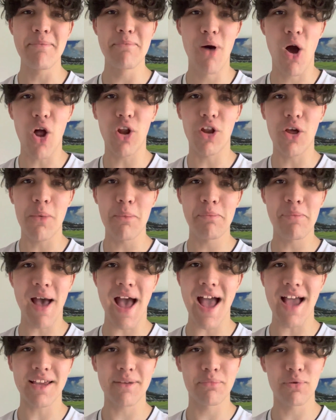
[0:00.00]
Marlon
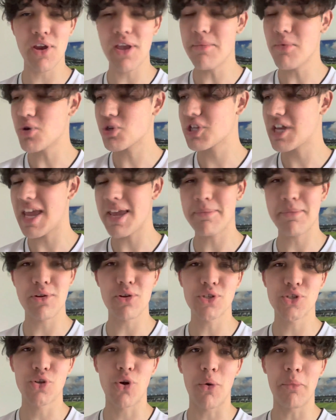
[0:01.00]
Pack pretty much keeping
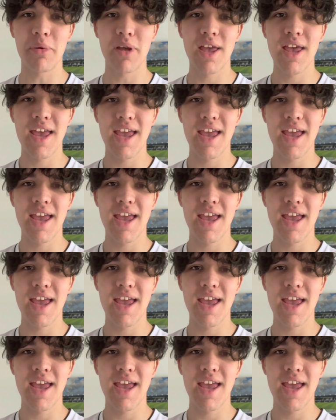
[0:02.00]
us up